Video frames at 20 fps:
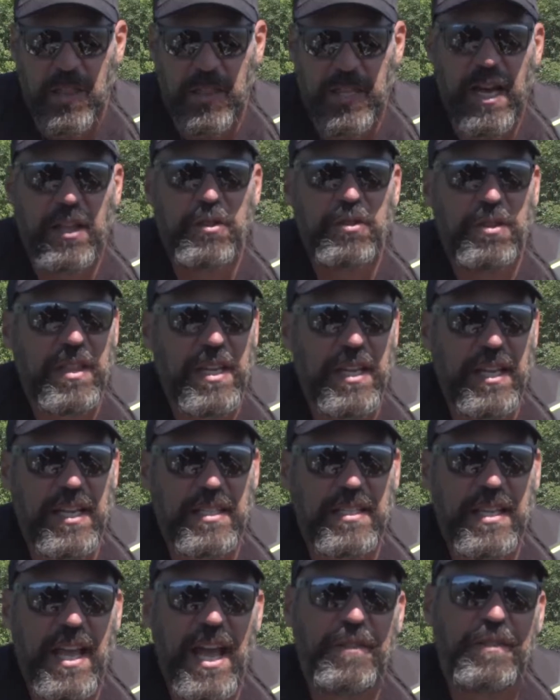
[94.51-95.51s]
The other thing
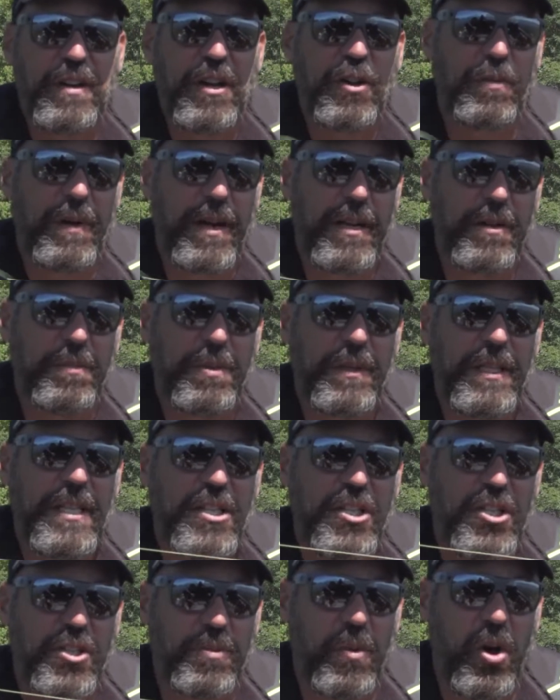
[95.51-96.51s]
is they have incredibly
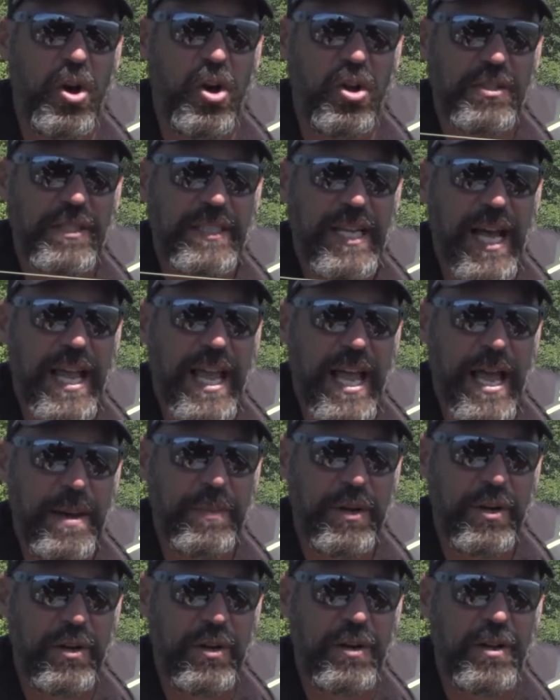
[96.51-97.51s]
small
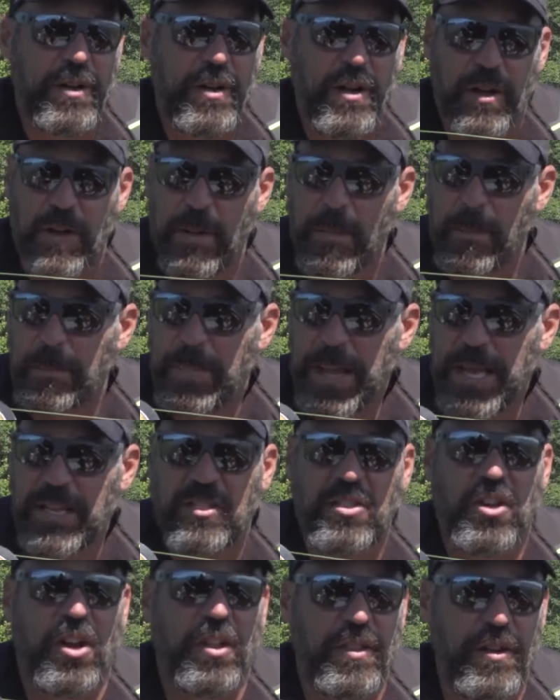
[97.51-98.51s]
diameter
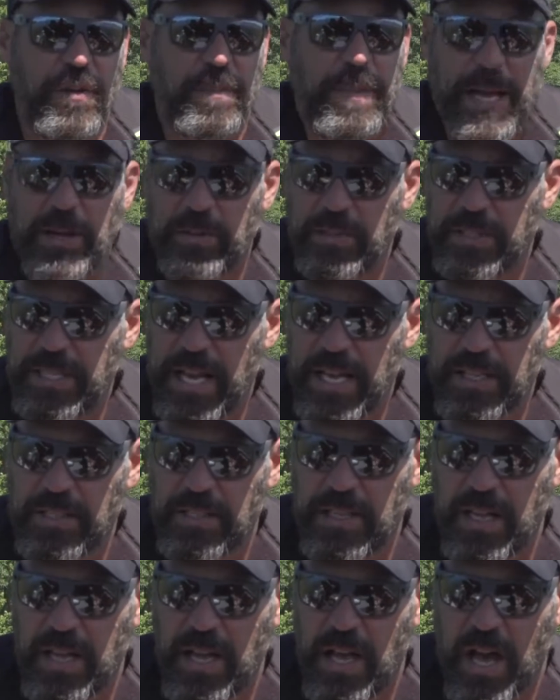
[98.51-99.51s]
based on their pound
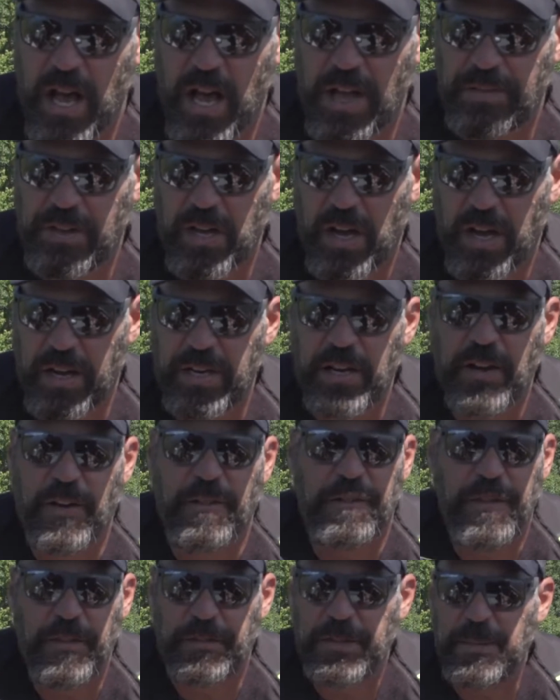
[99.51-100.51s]
test. I've got here a
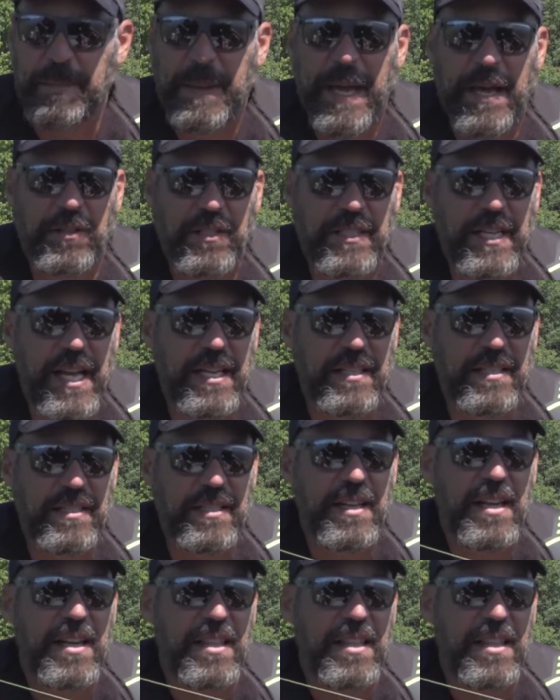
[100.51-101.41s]
50-pound test.